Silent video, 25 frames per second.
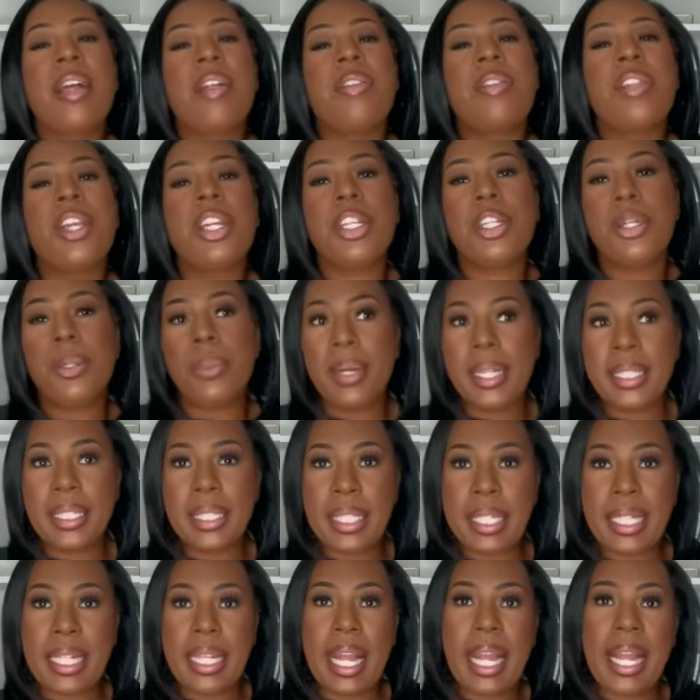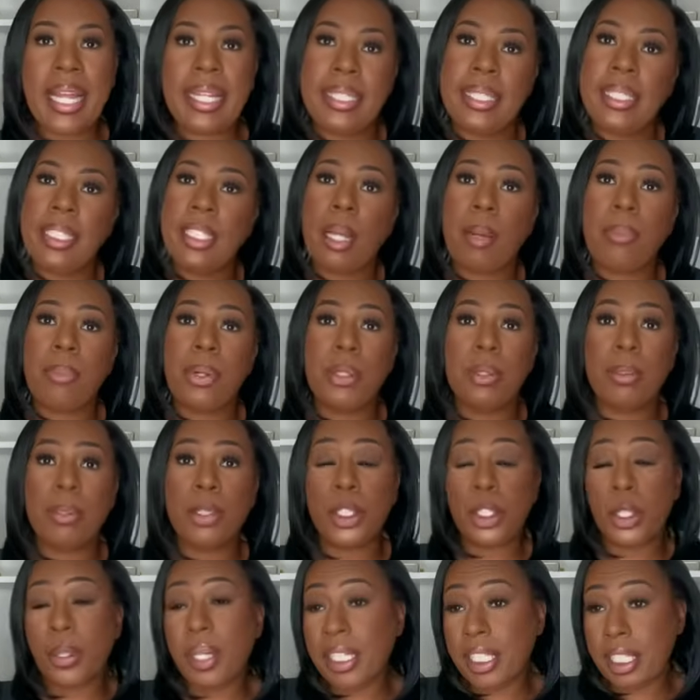the U S D A summer
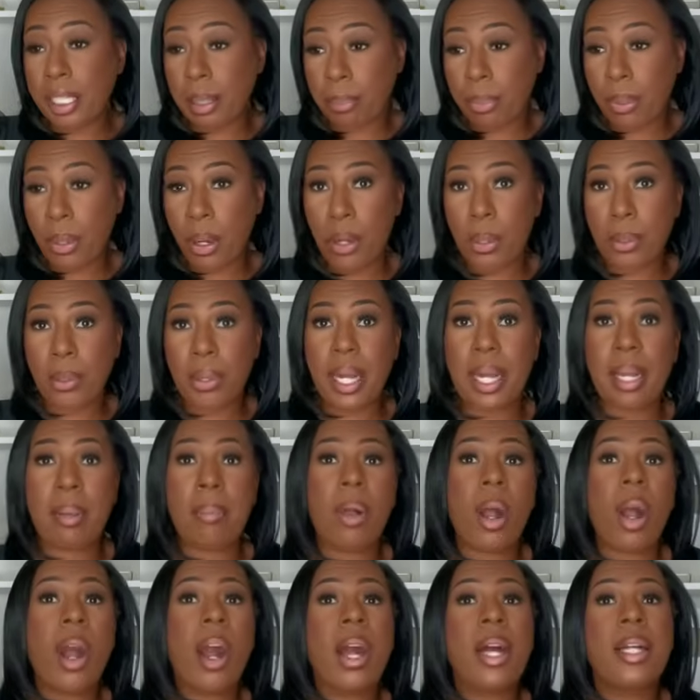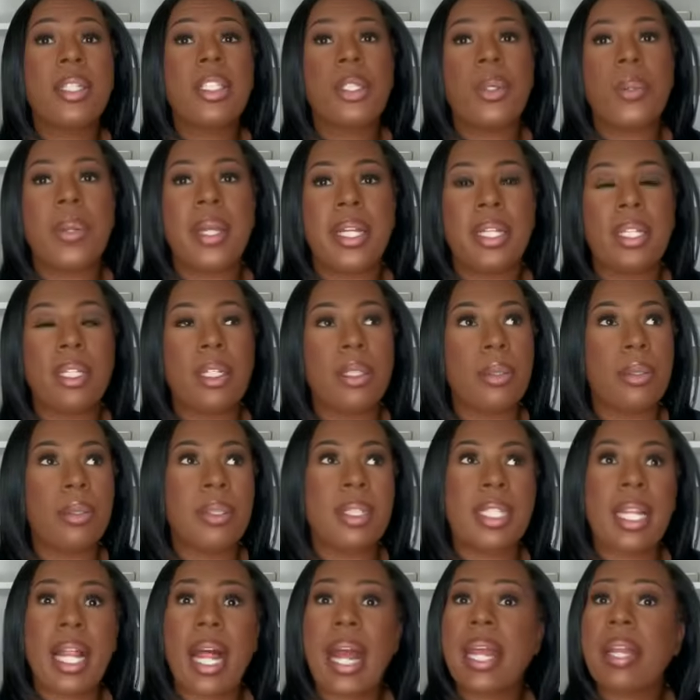nutrition program also
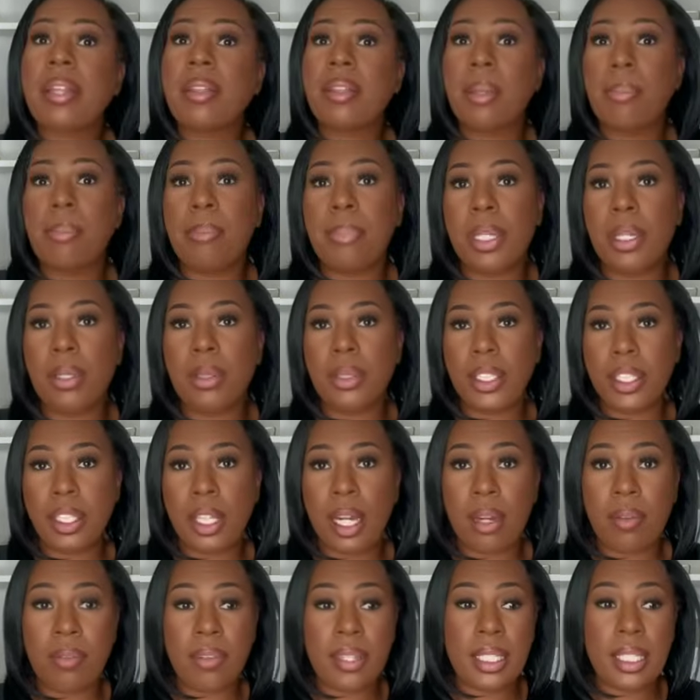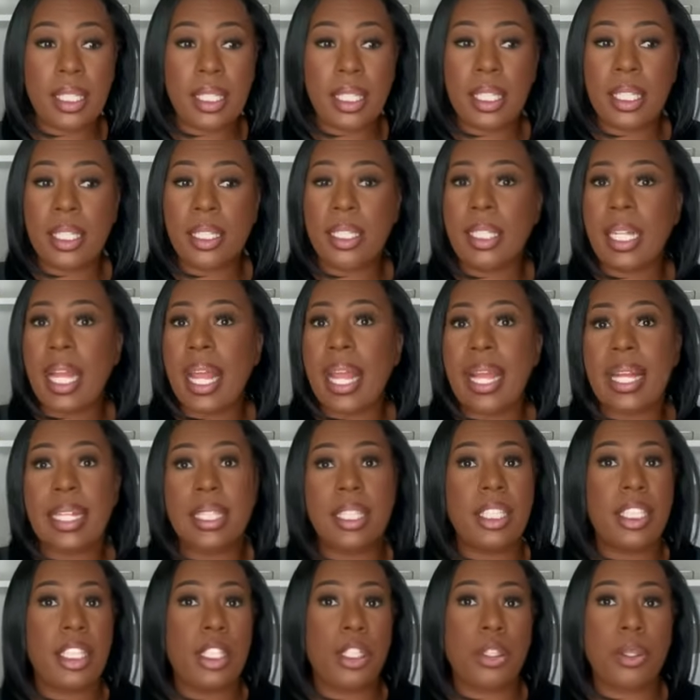includes like the meal services at
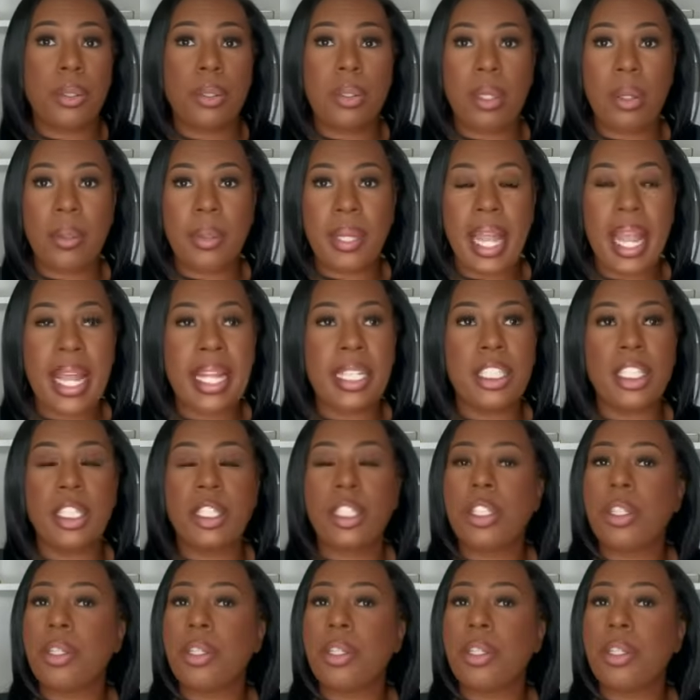central locations.